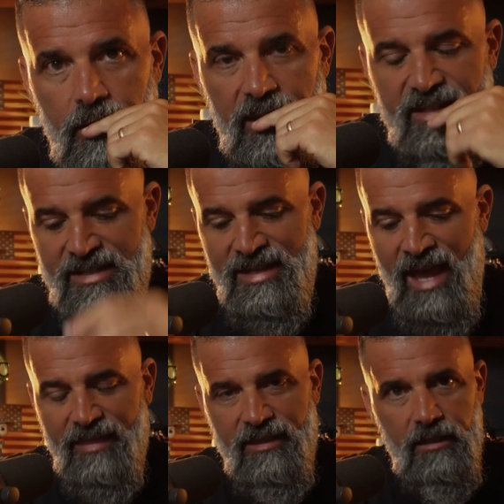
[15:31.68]
It's
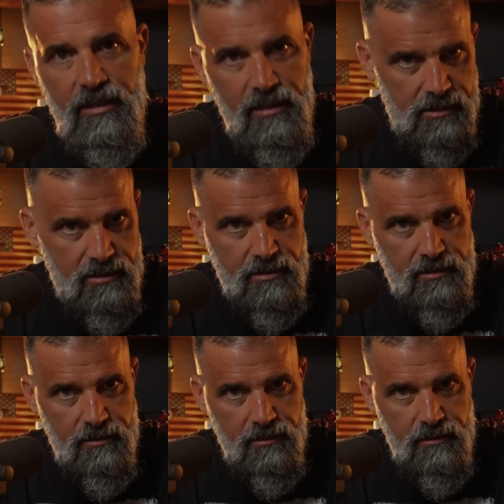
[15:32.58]
not the
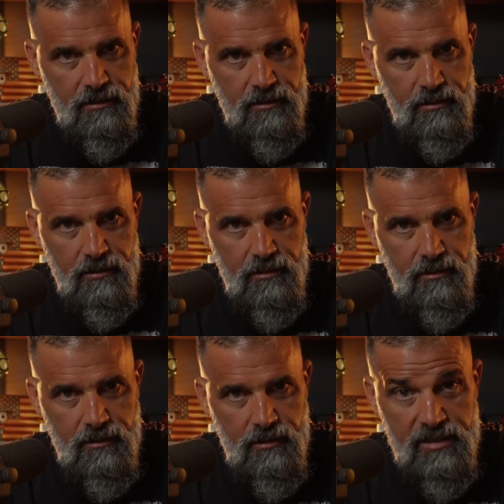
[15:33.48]
list.
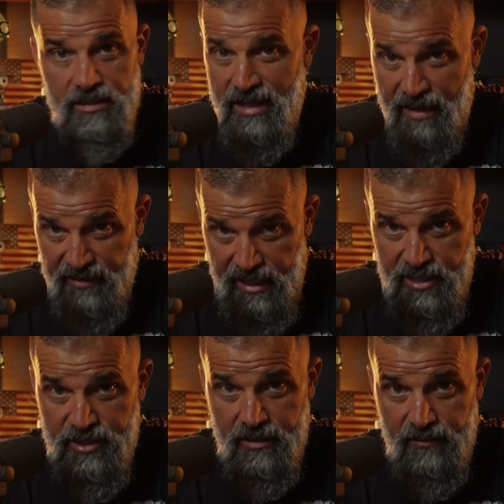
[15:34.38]
It's the
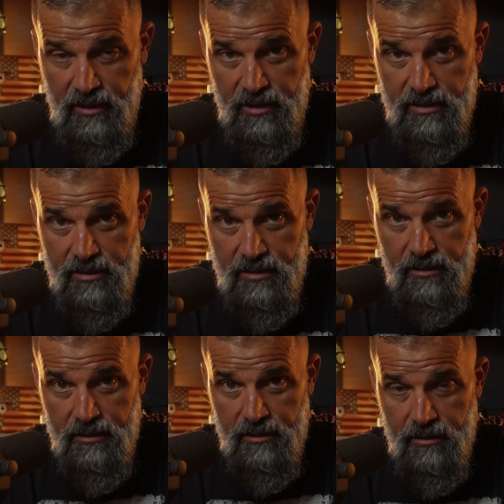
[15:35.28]
navigation of the list.
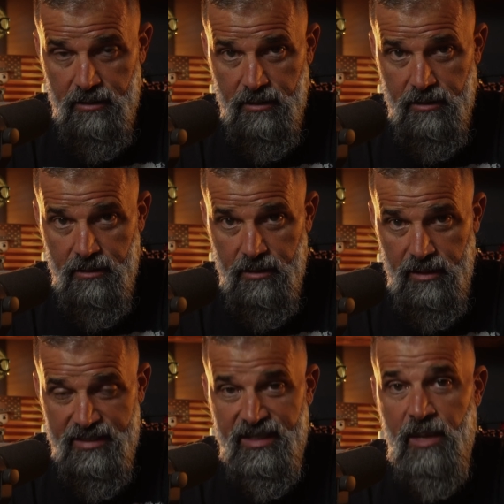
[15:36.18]

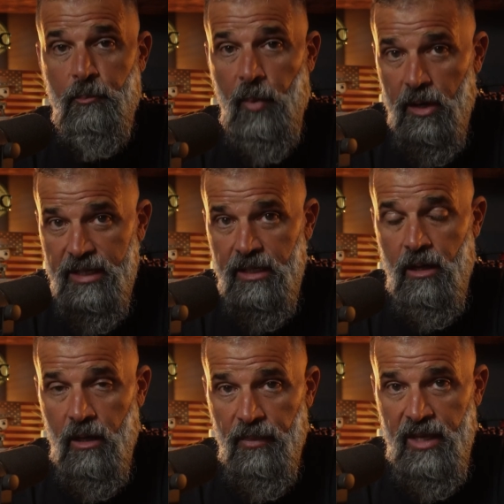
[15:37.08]
It's embarking
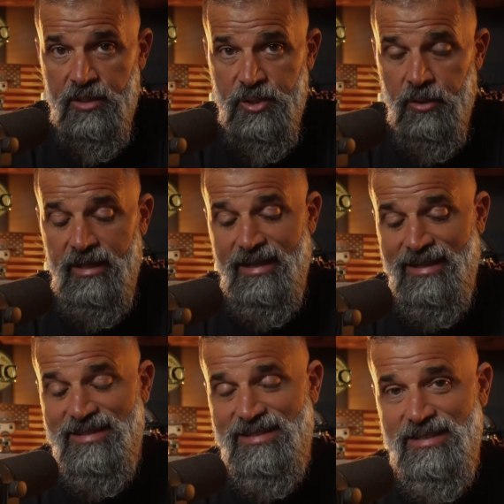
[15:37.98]
on that journey
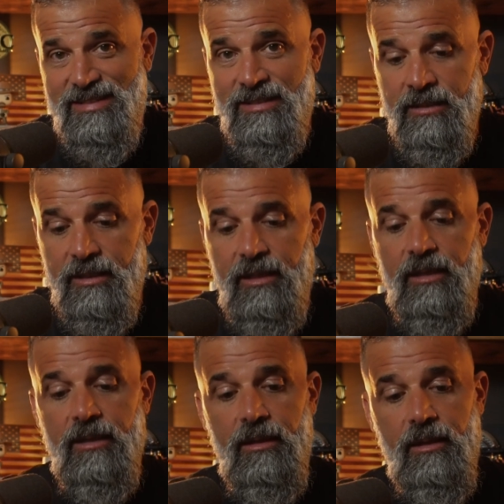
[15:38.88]

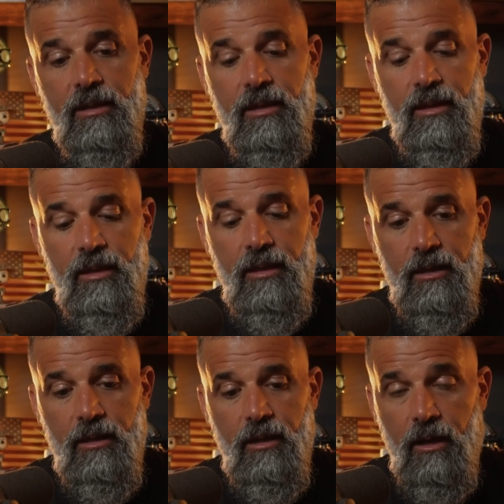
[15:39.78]
consistently
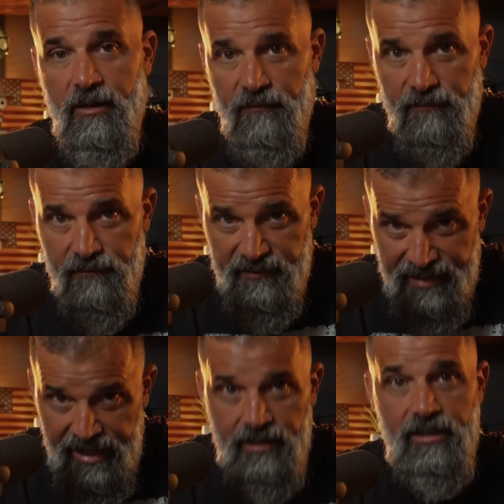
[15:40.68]
on a
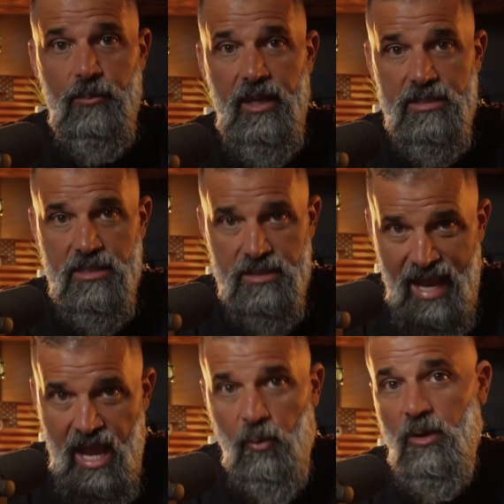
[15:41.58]
daily basis,
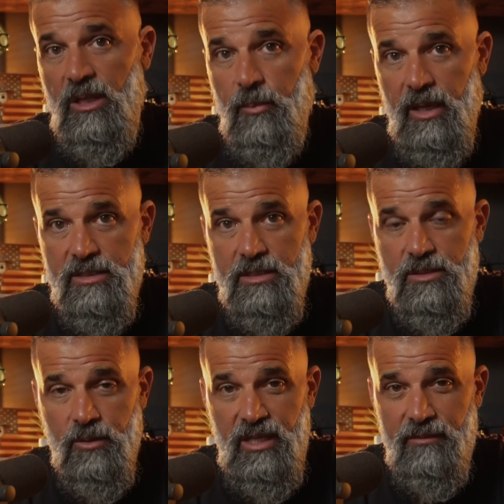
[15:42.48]
hourly basis,
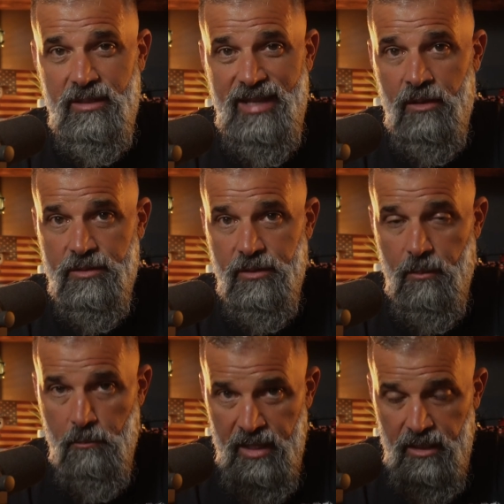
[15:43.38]
or even down to the
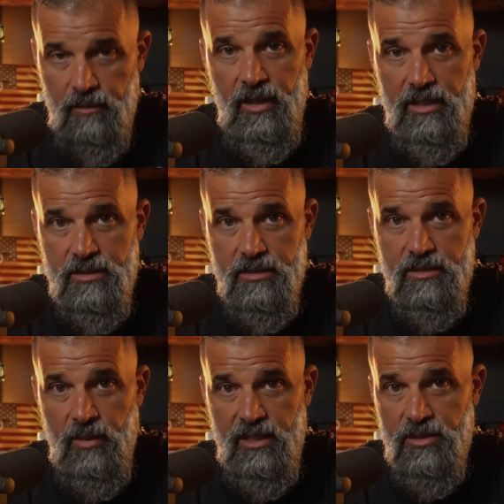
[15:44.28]
minute basis,
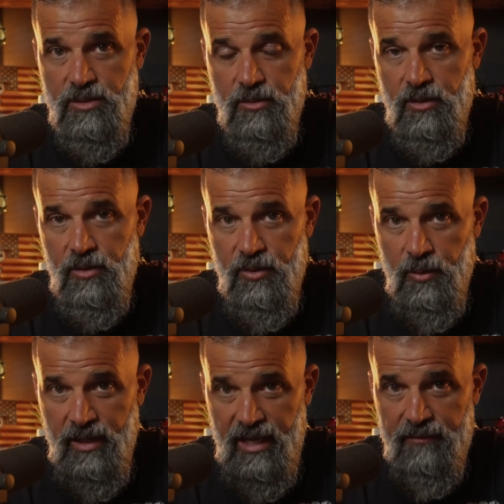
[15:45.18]
making sure that you're
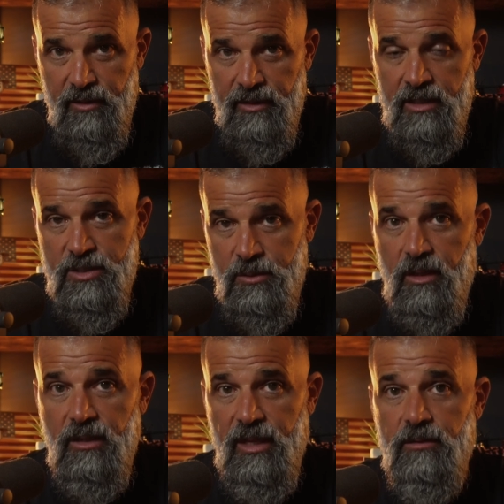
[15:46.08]
doing everything to
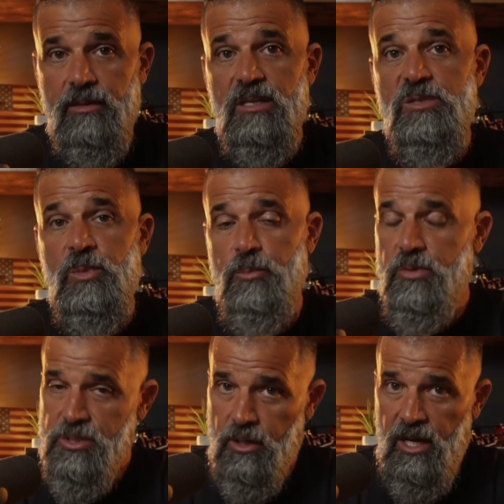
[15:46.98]
the letter that has been
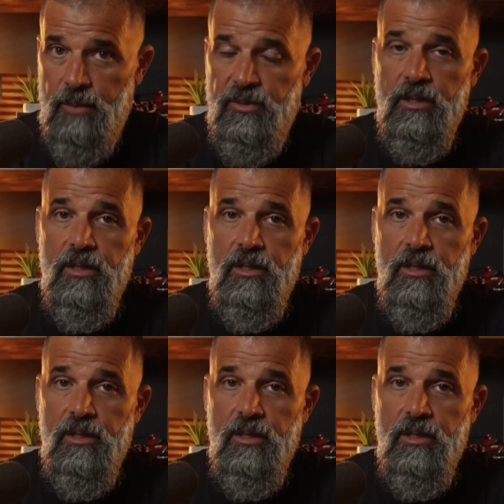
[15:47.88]
prescribed.